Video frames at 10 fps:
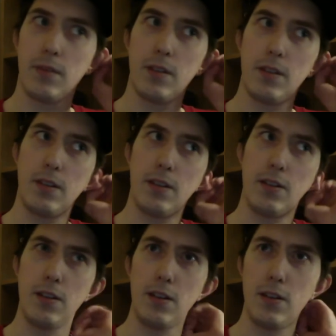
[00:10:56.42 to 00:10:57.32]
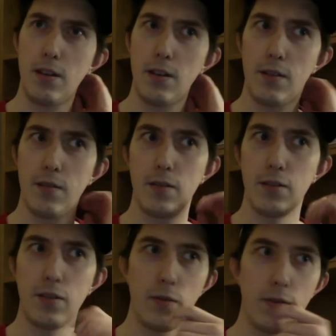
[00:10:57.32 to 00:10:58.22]
he sees uh, the
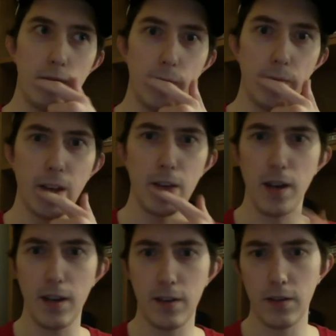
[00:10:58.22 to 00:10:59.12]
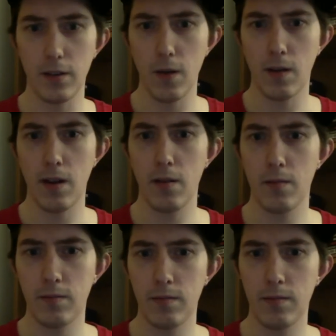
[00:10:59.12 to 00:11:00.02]
dude Jason's going around
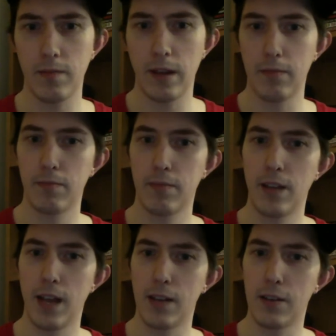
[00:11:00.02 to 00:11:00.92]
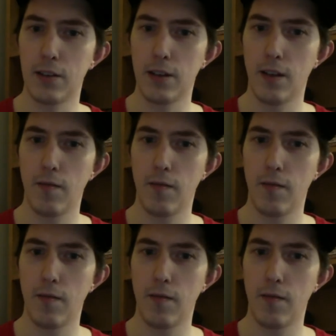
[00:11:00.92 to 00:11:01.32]
like, taking stuff